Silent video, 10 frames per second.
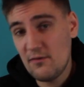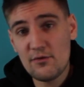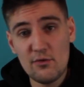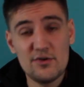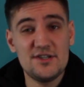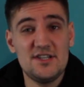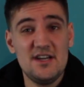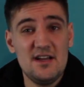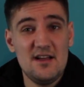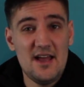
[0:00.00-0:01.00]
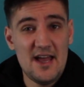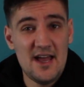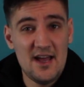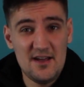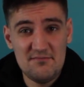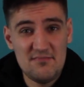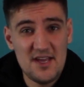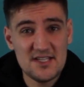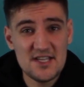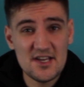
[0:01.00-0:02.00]
of course,
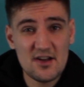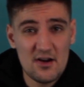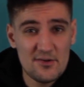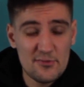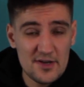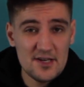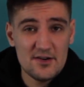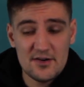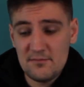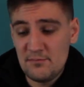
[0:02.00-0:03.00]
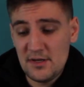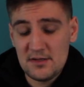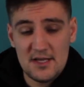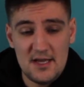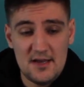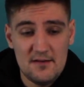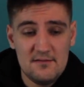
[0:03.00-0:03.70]
SD card reader built in.